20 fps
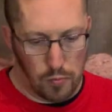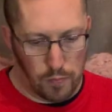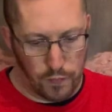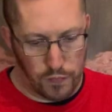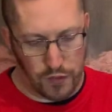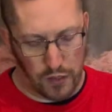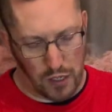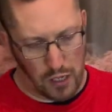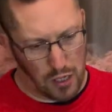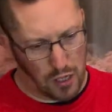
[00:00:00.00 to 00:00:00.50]

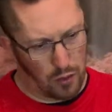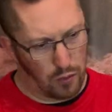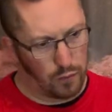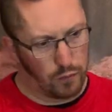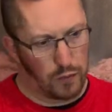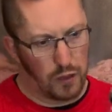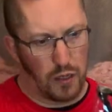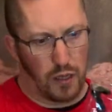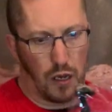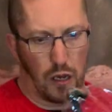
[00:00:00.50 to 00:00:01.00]
So,
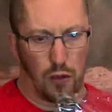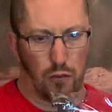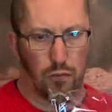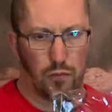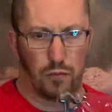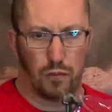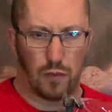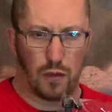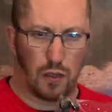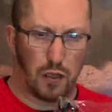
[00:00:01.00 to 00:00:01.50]
you know,
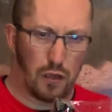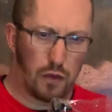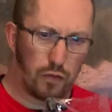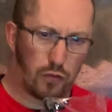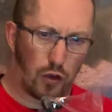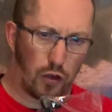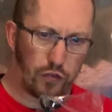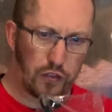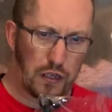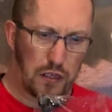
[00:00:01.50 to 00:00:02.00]
you've
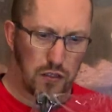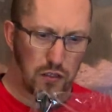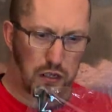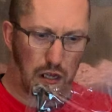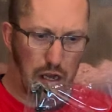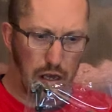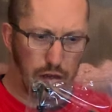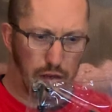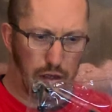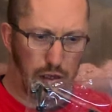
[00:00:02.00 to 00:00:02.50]
got things
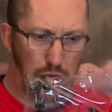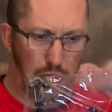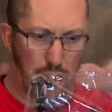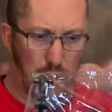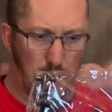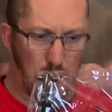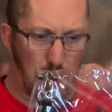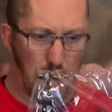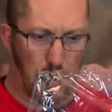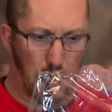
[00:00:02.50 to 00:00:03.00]
like
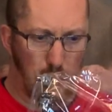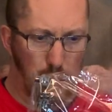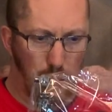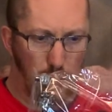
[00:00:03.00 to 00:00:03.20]
the